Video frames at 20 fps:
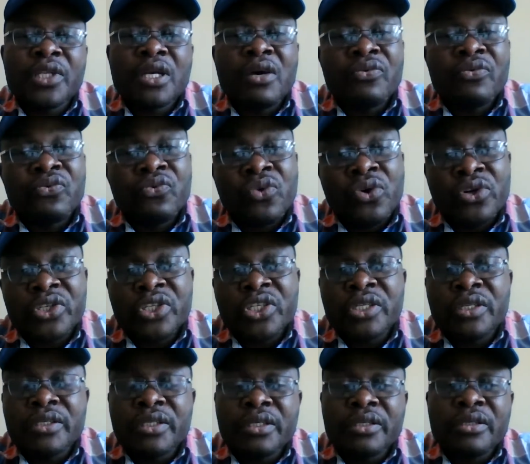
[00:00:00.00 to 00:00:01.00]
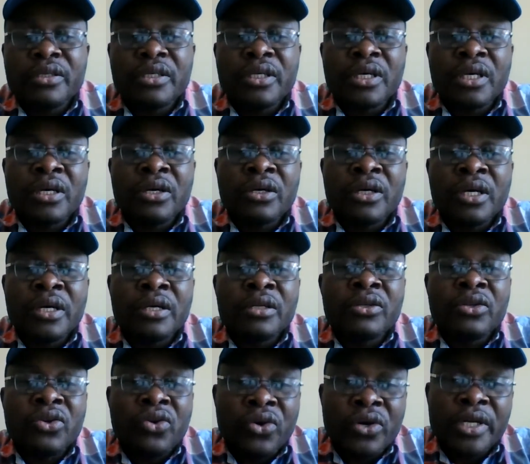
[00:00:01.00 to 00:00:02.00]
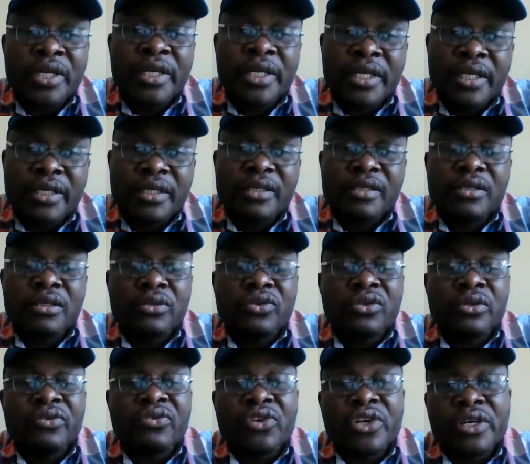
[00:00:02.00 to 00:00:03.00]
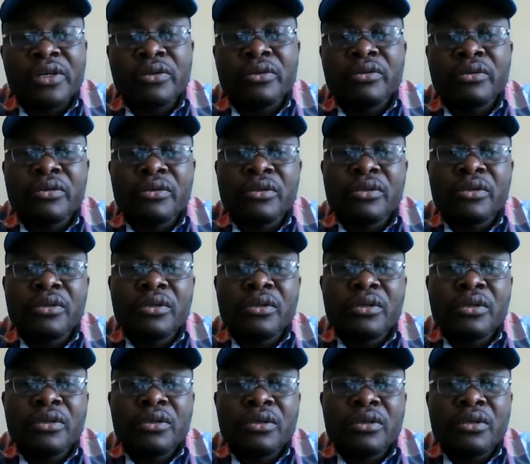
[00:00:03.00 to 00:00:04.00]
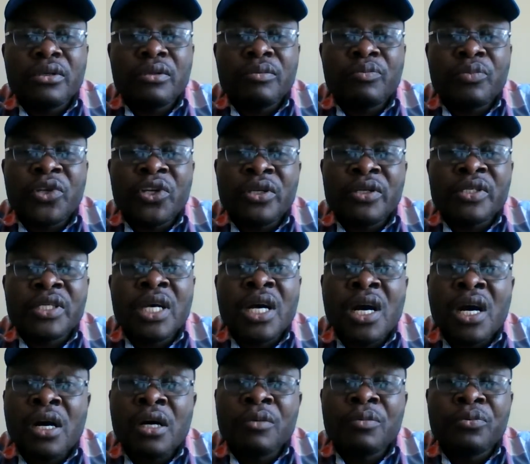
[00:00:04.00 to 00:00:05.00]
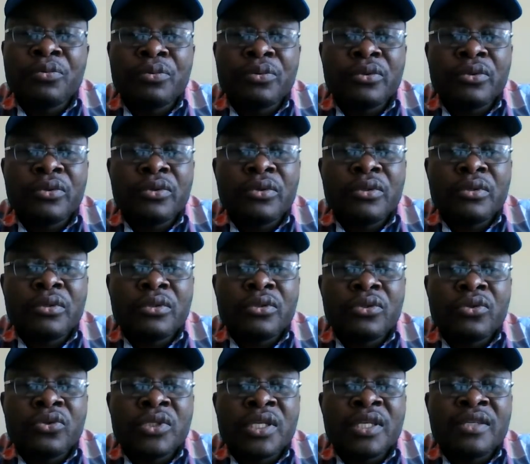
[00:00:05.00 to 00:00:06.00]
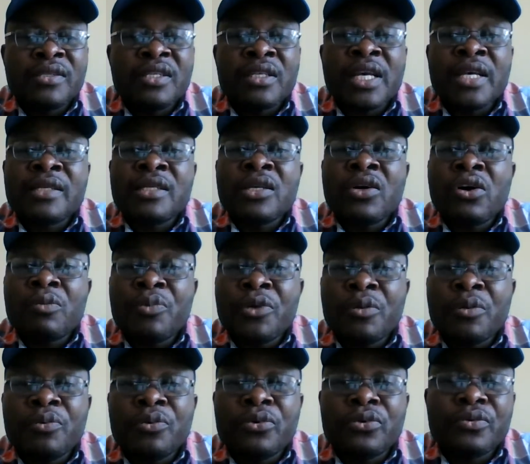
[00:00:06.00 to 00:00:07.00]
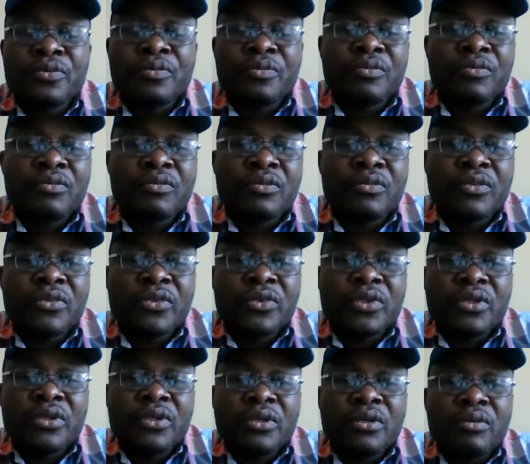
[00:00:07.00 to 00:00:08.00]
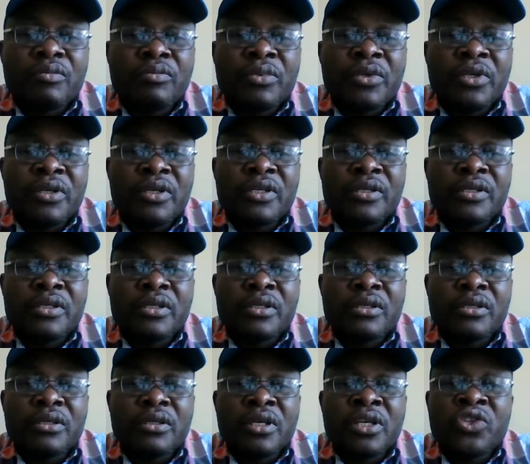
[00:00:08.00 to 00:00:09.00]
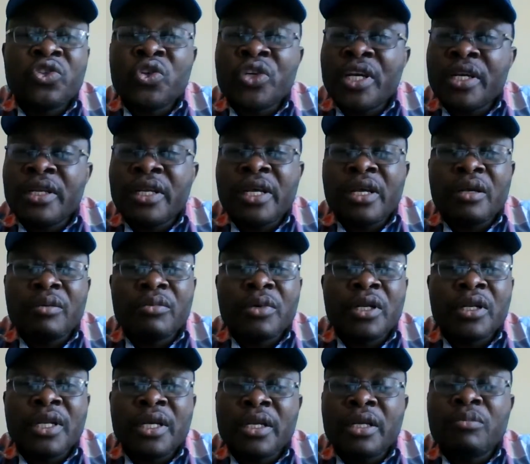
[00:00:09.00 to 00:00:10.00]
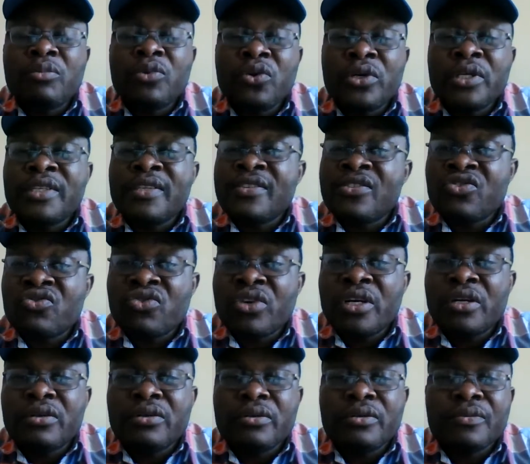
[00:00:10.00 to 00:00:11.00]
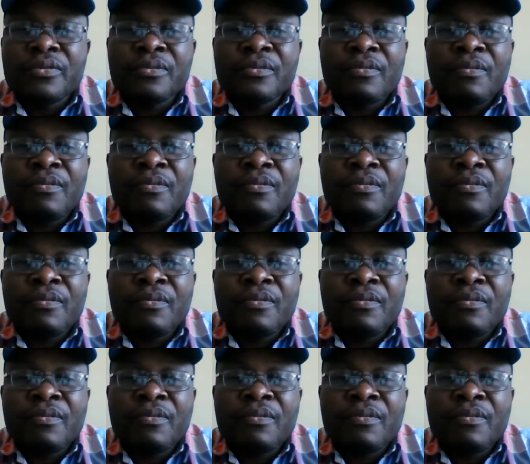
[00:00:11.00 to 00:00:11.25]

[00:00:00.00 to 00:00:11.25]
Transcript: I've watched it, I know it is real. Please help to sensitize our people. Please educate them and let them know it is real.